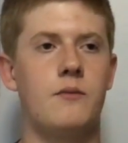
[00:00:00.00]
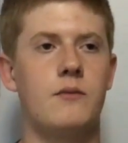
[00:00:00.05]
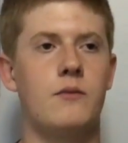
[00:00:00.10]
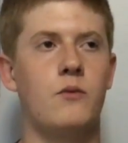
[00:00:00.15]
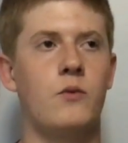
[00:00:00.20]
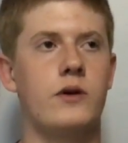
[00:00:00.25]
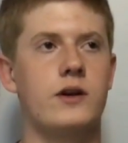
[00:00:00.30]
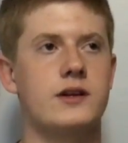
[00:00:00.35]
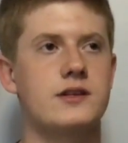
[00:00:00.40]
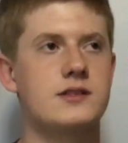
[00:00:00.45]

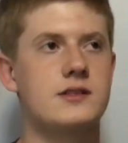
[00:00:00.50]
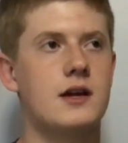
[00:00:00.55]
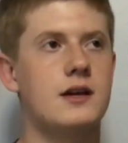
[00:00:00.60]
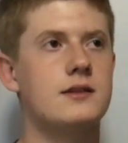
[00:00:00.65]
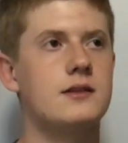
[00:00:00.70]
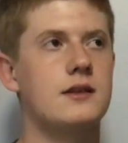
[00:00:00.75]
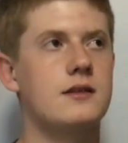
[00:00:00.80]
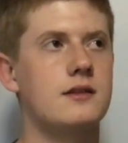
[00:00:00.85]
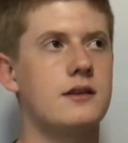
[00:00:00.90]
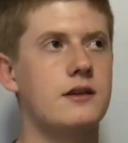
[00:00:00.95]
When I saw it in
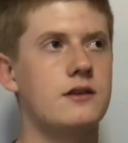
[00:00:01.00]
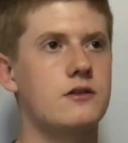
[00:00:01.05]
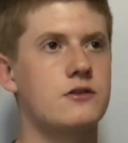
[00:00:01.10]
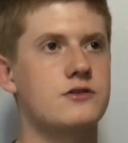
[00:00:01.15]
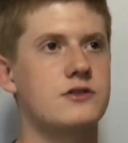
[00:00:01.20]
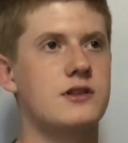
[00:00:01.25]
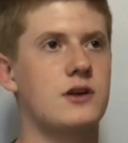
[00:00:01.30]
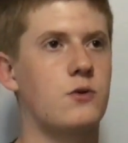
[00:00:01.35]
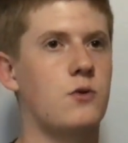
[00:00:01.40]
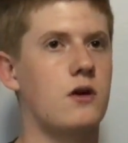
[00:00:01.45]
the
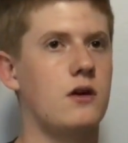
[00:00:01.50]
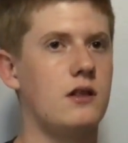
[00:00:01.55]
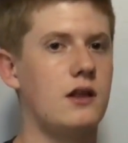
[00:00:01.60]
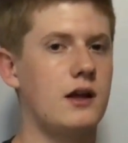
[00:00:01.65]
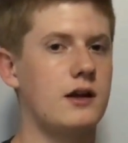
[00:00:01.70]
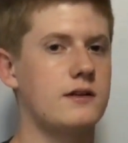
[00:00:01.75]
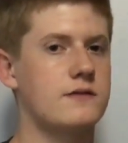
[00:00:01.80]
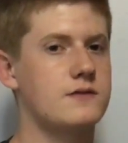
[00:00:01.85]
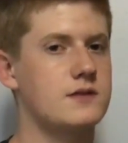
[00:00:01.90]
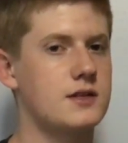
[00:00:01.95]
theaters, there were a lot
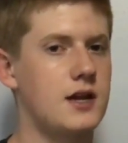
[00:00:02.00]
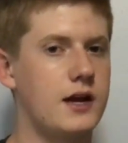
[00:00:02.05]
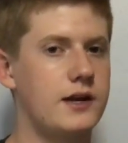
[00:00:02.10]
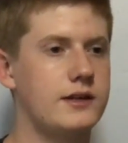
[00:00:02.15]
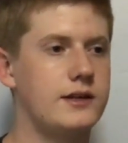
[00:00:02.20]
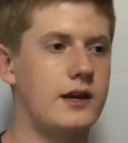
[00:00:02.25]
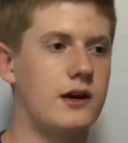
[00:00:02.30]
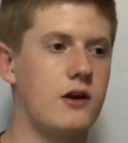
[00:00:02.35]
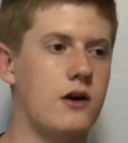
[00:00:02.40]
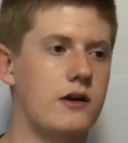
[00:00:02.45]
of side
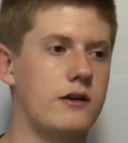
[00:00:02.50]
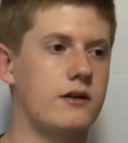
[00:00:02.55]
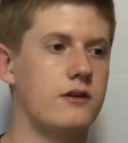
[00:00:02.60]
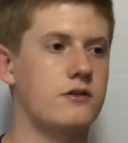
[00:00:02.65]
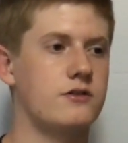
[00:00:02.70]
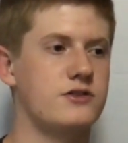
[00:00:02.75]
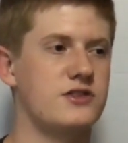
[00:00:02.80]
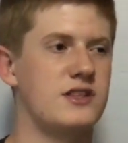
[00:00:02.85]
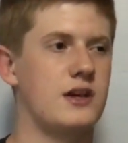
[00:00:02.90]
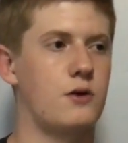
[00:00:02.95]

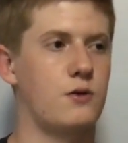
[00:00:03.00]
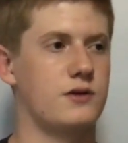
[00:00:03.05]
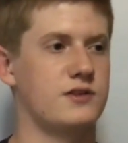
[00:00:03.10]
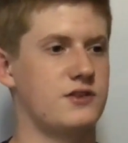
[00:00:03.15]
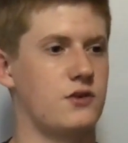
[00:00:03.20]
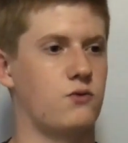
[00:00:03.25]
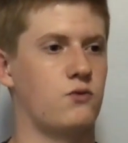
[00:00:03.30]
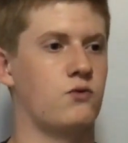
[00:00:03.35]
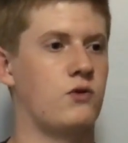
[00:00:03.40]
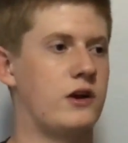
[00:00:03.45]
characters. There was
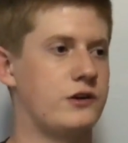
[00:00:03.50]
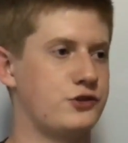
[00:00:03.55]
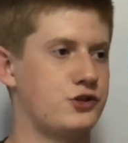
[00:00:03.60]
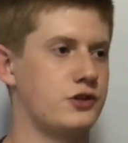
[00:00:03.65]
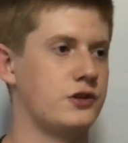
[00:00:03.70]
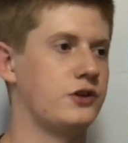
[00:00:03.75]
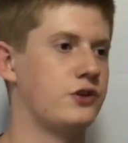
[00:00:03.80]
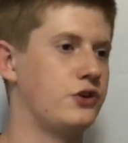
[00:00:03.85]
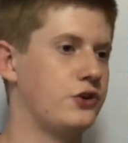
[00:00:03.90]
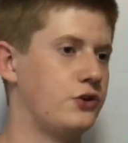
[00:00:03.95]
a
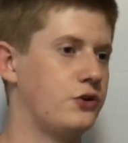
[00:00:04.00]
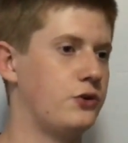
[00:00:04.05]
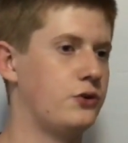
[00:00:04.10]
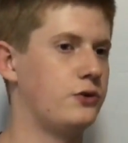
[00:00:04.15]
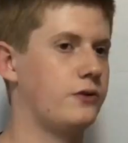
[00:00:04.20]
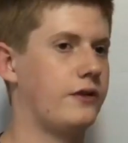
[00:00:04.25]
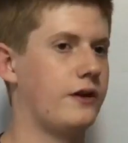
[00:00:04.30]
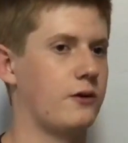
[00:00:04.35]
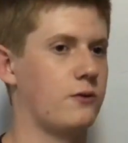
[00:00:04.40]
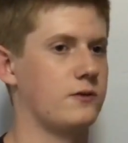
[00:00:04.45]
Russian
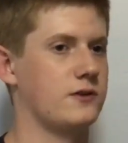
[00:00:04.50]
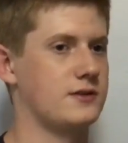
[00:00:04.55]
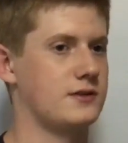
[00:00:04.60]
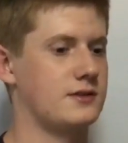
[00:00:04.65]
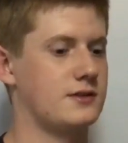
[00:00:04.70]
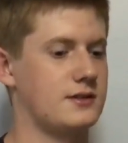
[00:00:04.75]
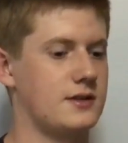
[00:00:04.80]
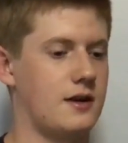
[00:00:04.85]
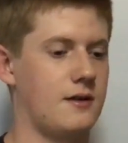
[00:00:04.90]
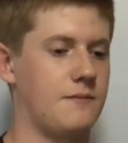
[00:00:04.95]
dude, there was
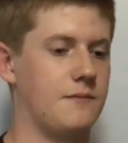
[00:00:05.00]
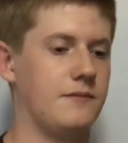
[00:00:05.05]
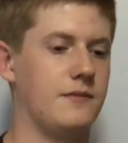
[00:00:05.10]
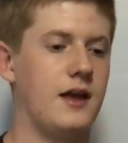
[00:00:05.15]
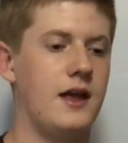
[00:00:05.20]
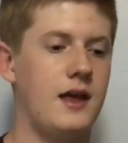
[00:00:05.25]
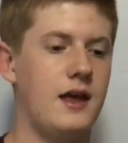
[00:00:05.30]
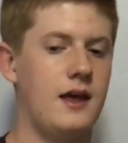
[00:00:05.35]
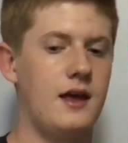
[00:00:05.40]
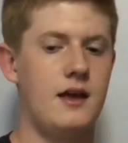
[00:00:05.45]
some
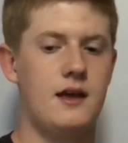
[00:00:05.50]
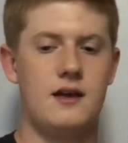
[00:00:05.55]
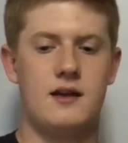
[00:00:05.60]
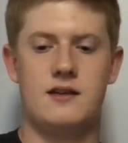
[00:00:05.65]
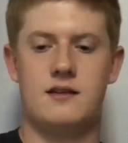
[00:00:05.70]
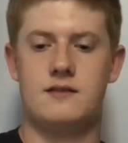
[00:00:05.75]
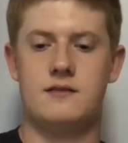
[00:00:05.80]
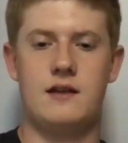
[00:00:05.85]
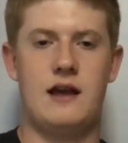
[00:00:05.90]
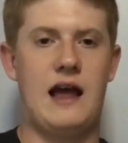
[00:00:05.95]

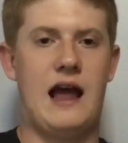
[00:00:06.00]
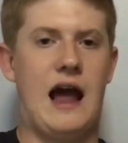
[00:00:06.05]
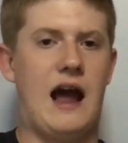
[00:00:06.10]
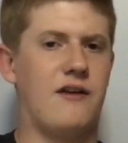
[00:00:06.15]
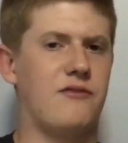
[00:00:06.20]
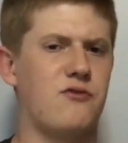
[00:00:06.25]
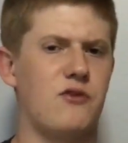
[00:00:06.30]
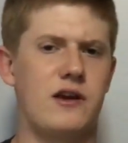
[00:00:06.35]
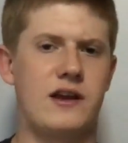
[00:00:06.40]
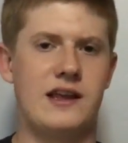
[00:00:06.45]

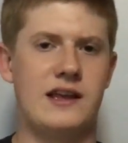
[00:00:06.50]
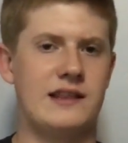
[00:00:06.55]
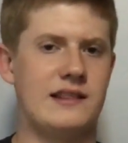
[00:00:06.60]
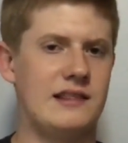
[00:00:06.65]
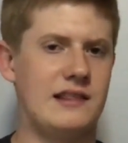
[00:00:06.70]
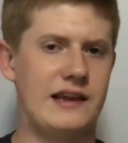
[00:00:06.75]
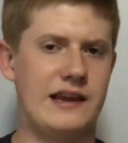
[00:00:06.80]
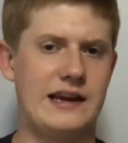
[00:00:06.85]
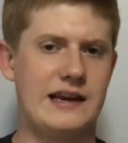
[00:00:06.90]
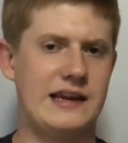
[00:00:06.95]
African
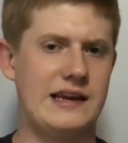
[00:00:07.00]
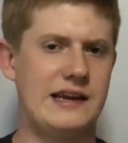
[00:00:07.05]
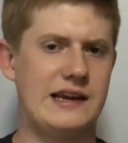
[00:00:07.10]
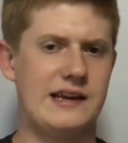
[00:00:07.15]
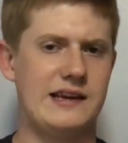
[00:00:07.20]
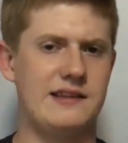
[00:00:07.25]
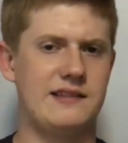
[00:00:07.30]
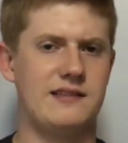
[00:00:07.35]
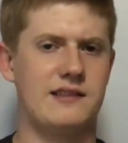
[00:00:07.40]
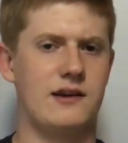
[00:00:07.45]

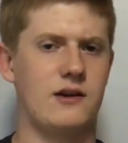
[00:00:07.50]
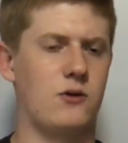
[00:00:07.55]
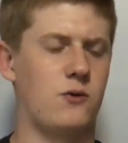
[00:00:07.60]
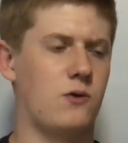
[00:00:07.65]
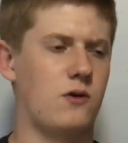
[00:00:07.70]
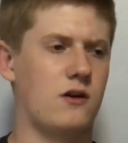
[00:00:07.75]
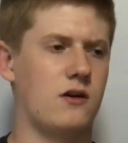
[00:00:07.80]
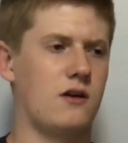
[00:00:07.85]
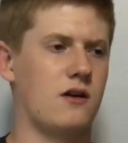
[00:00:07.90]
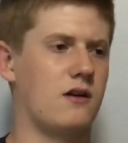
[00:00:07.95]
lady, there
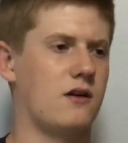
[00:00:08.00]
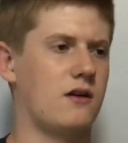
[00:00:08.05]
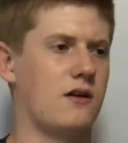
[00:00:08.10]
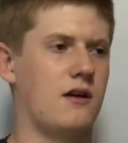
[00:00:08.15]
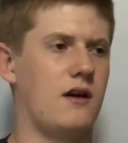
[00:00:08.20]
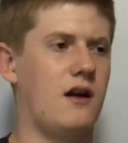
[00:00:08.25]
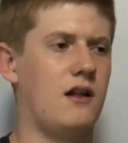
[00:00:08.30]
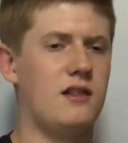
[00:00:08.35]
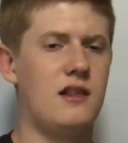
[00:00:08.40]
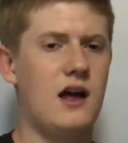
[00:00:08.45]
were
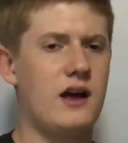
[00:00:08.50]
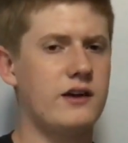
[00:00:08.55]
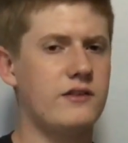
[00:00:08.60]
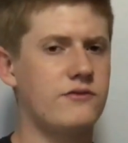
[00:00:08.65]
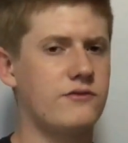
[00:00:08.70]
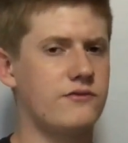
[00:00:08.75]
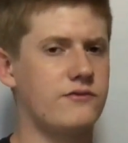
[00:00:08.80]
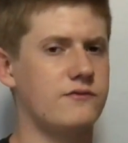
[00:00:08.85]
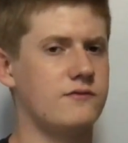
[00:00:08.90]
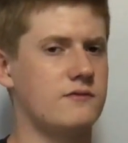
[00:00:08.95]
a lot of